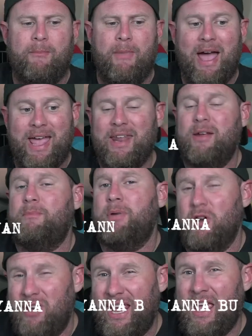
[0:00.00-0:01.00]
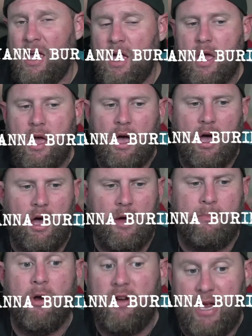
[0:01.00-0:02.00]
MyAnna Burning, uh,
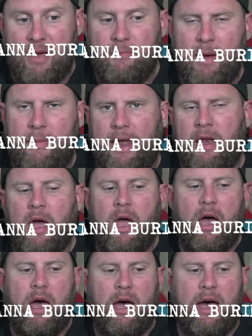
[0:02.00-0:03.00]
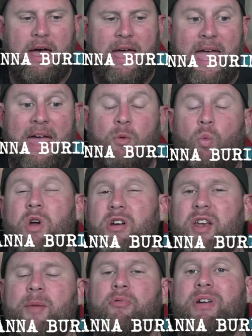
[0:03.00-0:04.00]
Burring, my bad. Uh, and we're
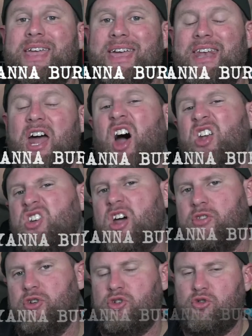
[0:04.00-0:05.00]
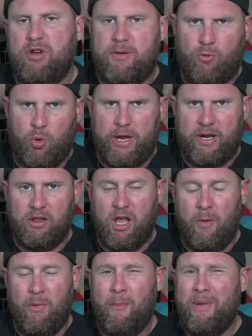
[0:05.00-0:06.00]
going to bring in another Scream Queen
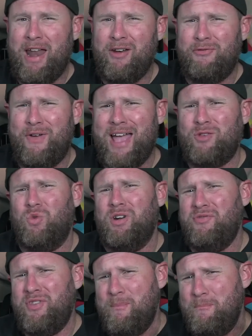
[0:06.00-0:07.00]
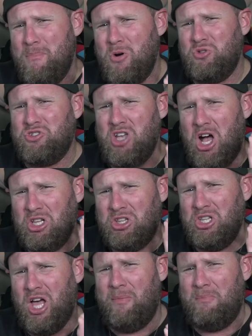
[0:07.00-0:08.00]
alum. Matter of fact, one of the most
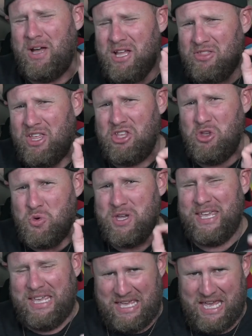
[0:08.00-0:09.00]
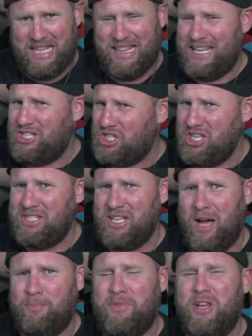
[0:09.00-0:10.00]
alum that you can get. Like, she's
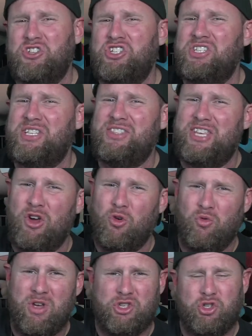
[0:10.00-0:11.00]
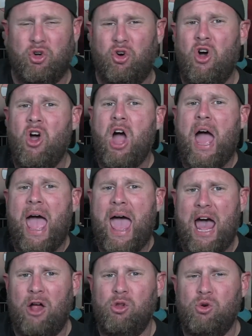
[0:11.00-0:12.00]
up there. She's in the original
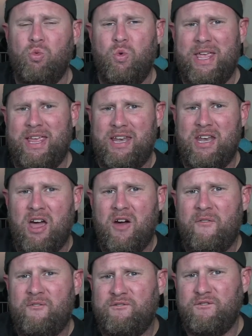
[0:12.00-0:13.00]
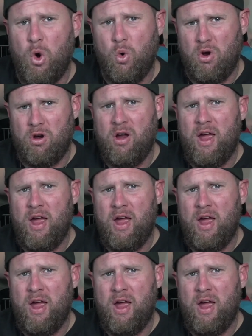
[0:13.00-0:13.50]
Halloween 4.